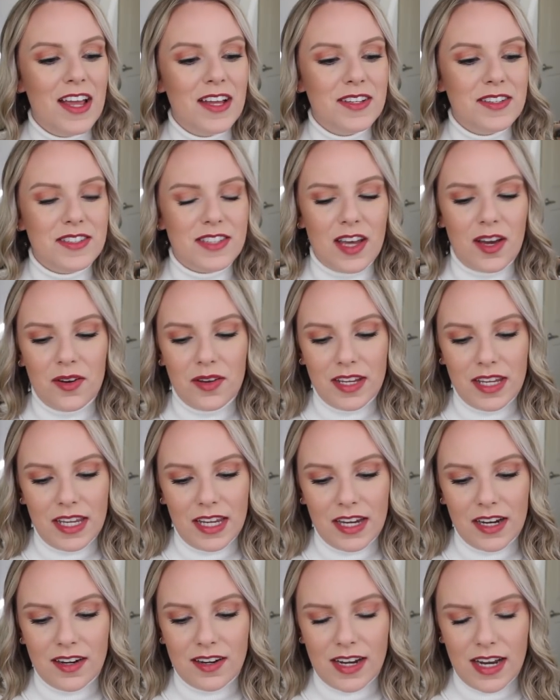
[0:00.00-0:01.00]
So
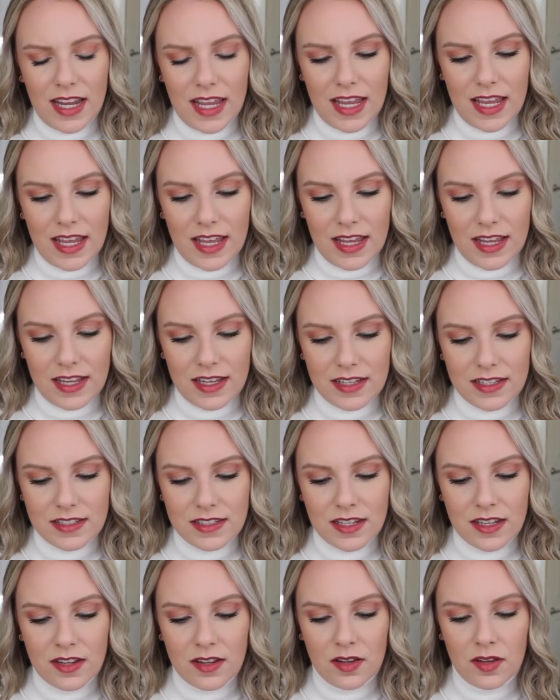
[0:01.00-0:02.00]
here is